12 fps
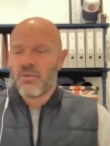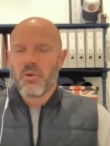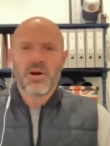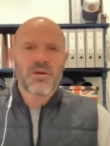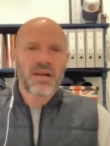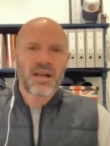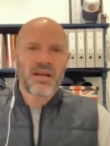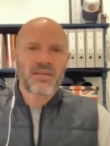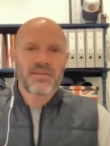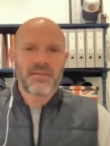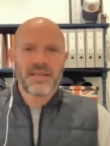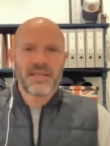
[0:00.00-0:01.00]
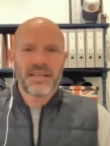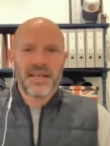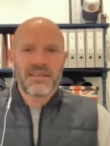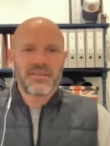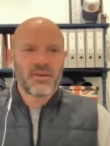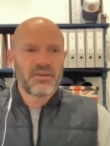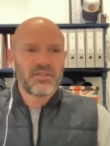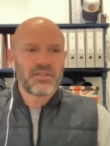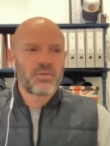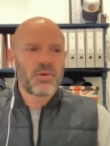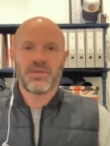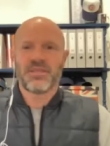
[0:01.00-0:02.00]
World class for me is not
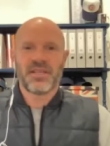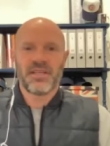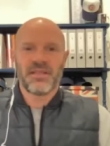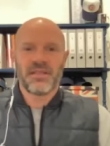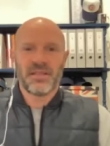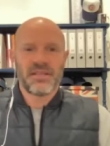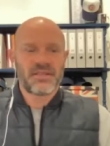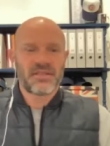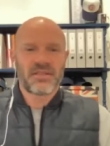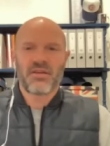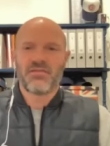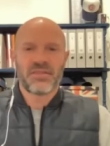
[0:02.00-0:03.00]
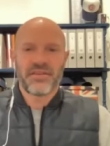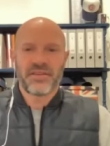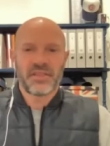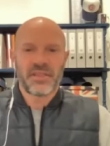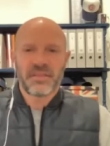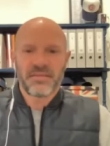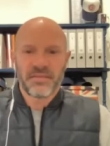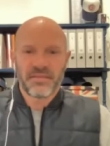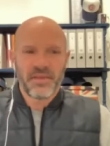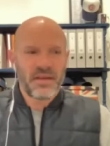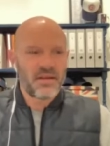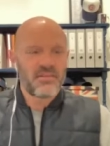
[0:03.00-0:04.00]
just one season; it's longevity.
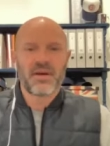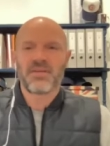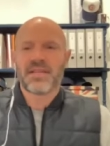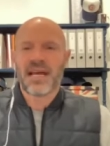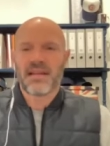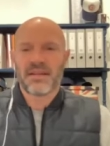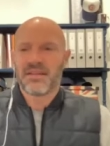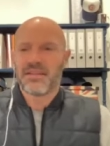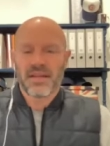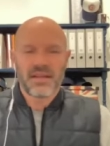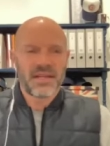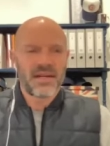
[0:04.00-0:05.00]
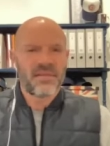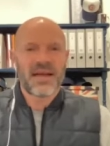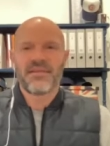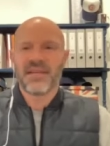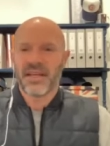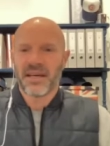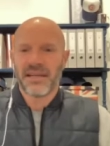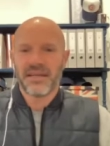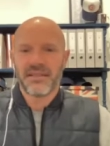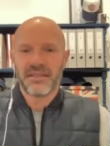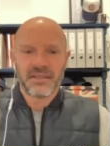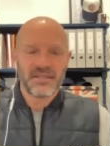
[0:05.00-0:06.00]
Mo Salah has done that. Harry
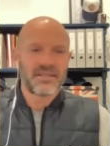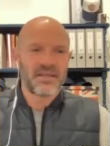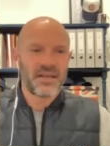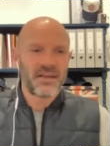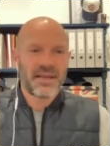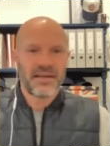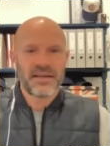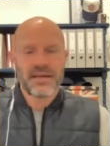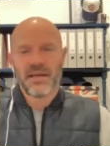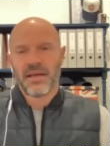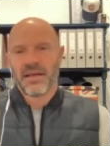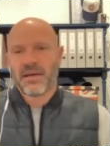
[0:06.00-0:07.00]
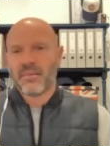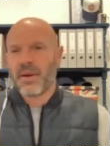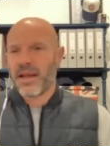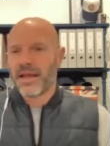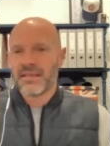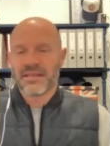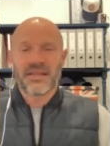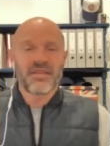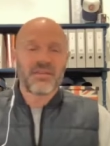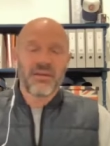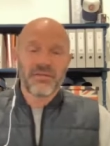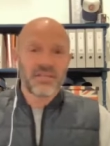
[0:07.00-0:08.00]
Kane has done that. Players,
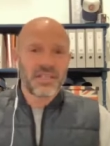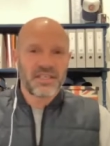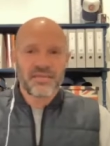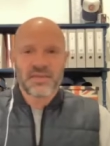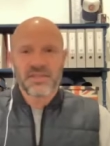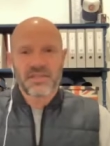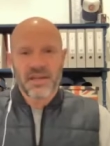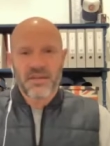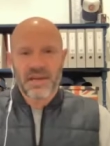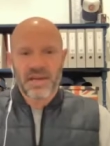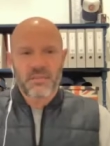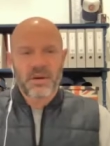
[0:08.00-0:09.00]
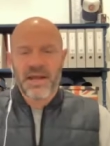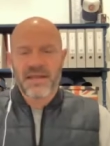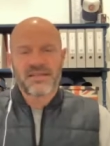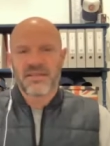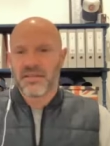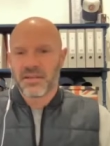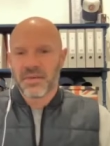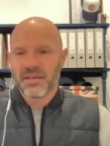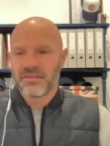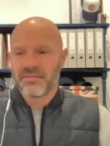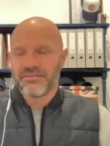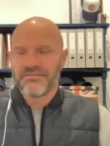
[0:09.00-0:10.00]
Lewandowski has done that. Players that do
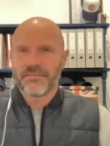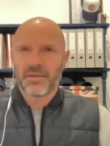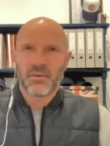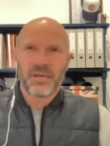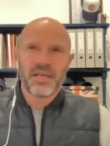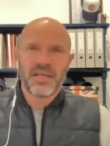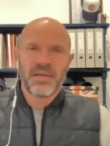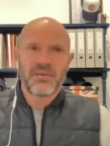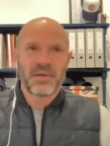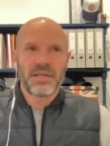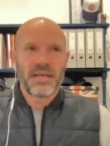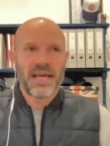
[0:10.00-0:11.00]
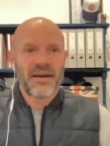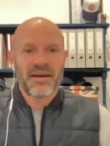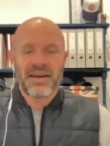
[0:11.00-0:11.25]
it week in, week out.